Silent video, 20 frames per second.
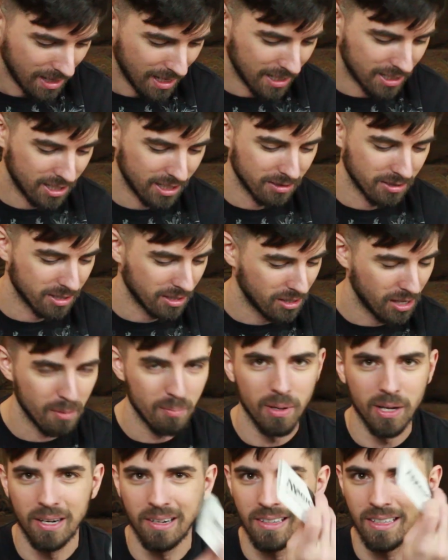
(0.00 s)
Actually, it was a
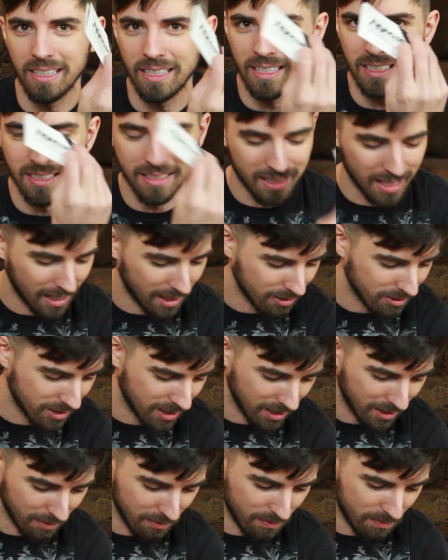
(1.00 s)
lot bigger than this thing. It was
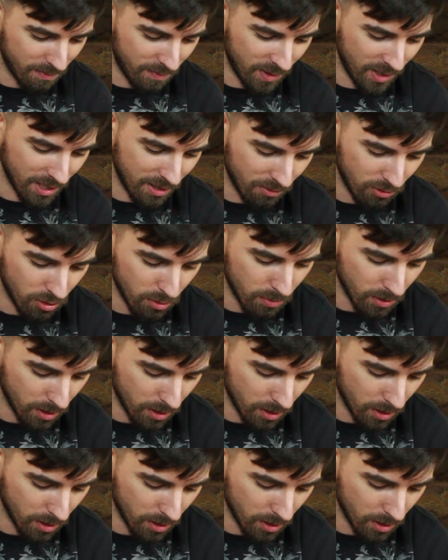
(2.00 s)
like a thick rule